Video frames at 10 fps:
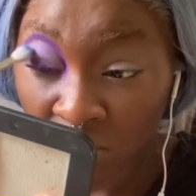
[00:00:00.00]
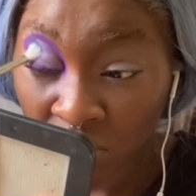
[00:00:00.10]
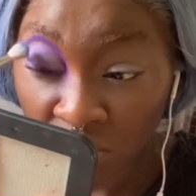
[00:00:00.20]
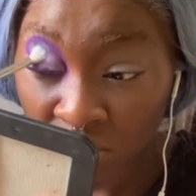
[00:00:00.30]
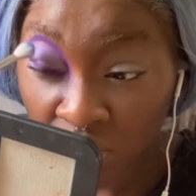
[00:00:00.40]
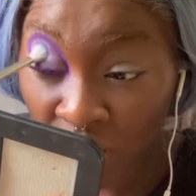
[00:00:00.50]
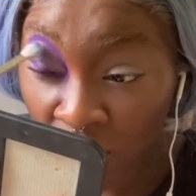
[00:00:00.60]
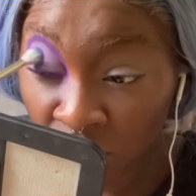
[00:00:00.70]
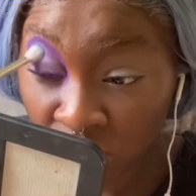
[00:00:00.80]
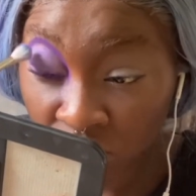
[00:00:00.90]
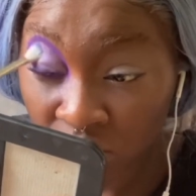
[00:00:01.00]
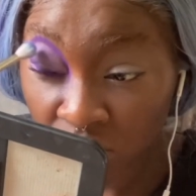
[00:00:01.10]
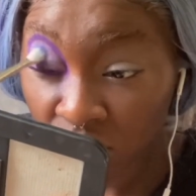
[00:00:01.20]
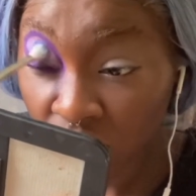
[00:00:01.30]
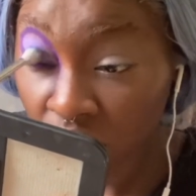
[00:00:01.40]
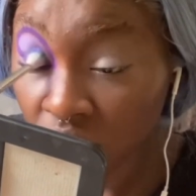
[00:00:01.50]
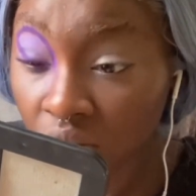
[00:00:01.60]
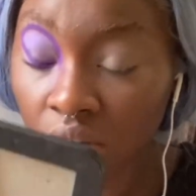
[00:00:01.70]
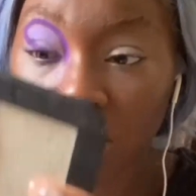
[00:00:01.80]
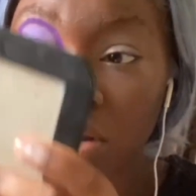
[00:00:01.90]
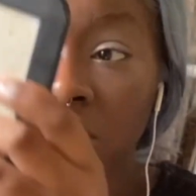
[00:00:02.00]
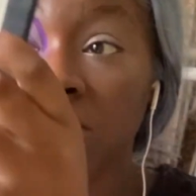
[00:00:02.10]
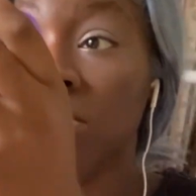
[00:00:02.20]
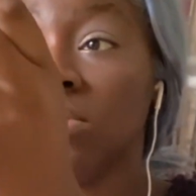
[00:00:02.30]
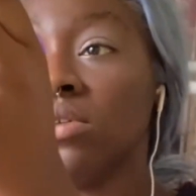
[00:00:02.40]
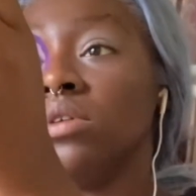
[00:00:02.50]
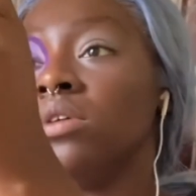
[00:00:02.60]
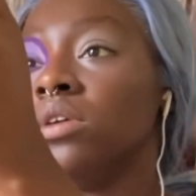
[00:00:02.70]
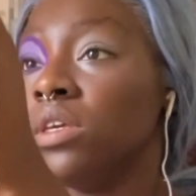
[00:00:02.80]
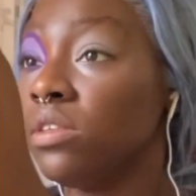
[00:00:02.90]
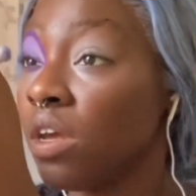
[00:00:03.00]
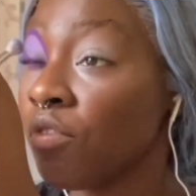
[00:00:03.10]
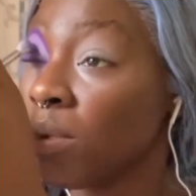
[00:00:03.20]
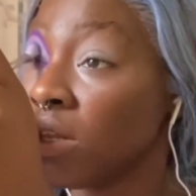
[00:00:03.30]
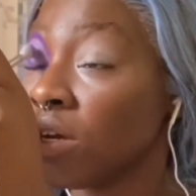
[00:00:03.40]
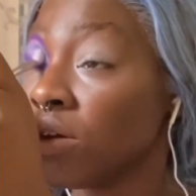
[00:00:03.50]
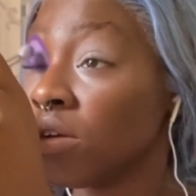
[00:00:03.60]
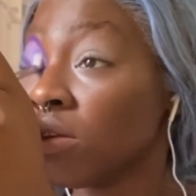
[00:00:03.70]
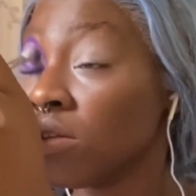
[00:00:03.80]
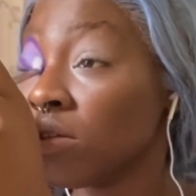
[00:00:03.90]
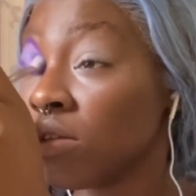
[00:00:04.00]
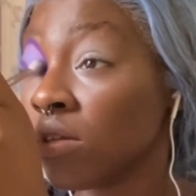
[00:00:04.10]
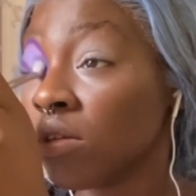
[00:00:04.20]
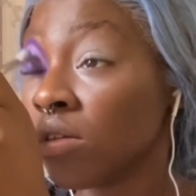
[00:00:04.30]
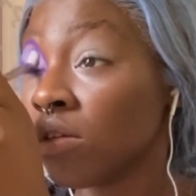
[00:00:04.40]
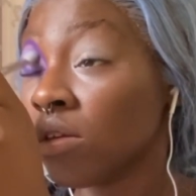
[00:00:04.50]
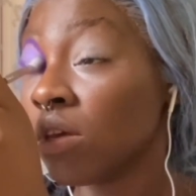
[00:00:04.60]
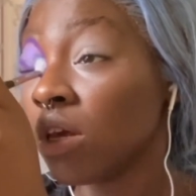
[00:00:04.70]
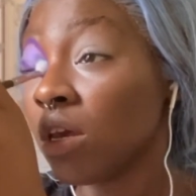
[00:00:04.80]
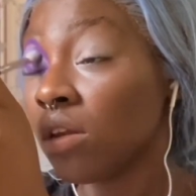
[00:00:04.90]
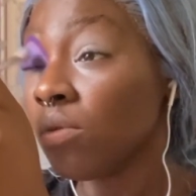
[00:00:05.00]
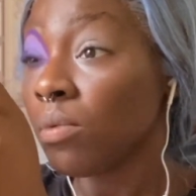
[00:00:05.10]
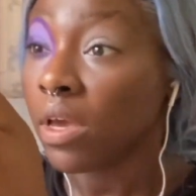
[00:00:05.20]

and I watched volume two a few nights ago. And I just want to give my thoughts on that. Here's the